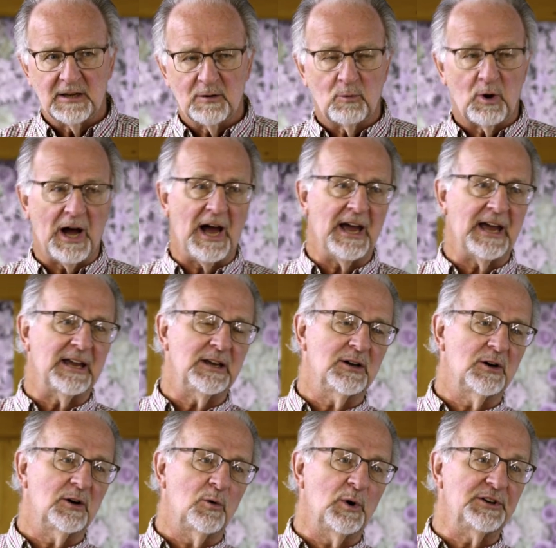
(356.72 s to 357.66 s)

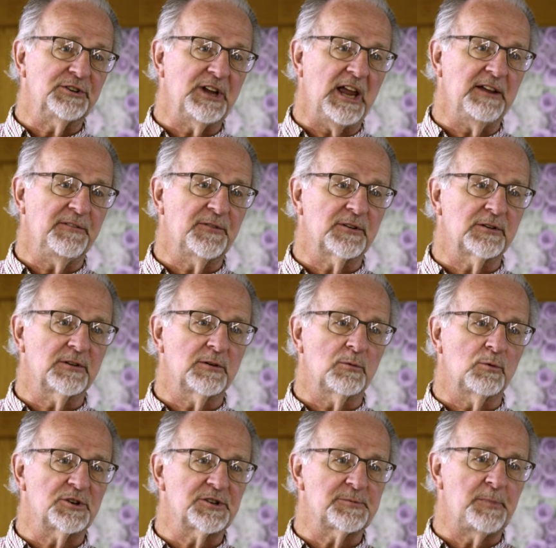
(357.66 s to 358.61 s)
Why, when David
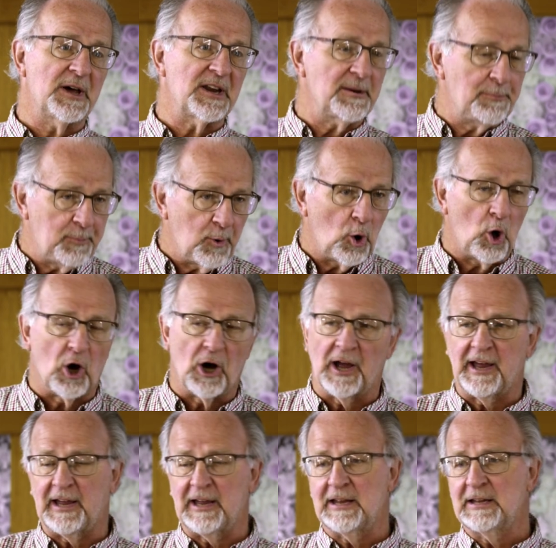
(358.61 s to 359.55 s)
was but a
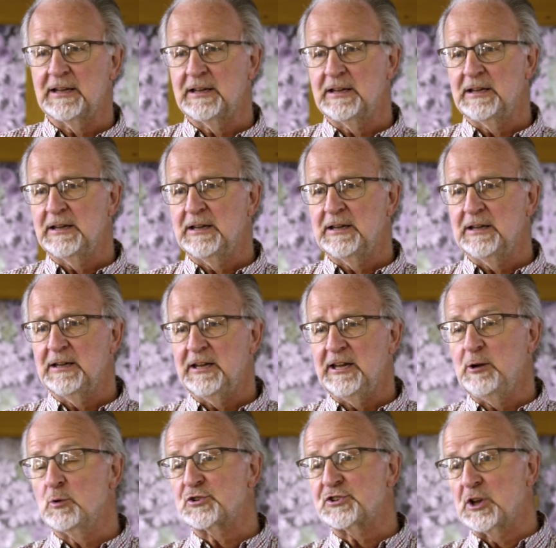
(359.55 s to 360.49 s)
boy,
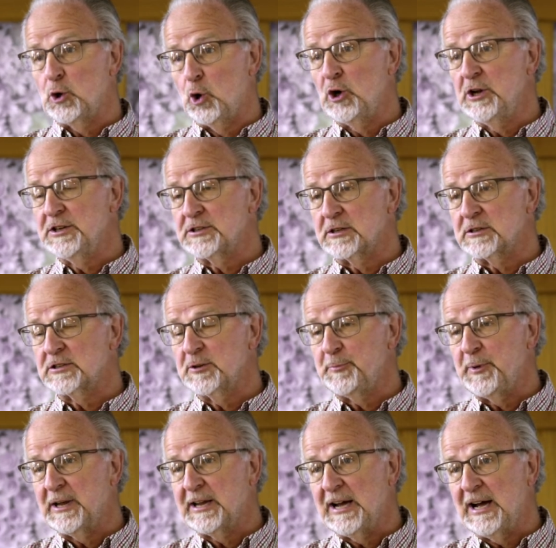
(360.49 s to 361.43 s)
he was anointed to
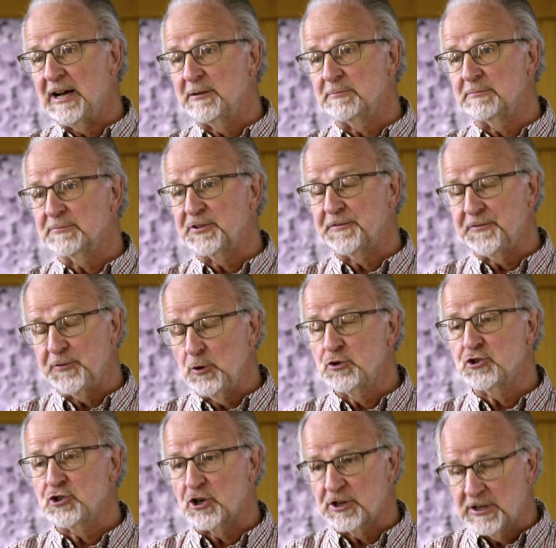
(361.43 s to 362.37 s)
become the
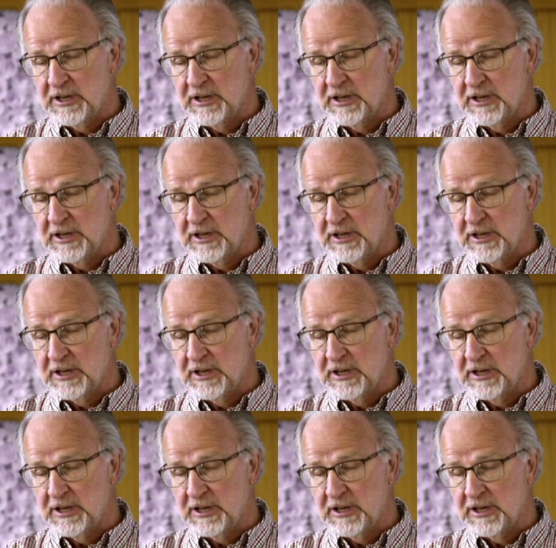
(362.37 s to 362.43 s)
future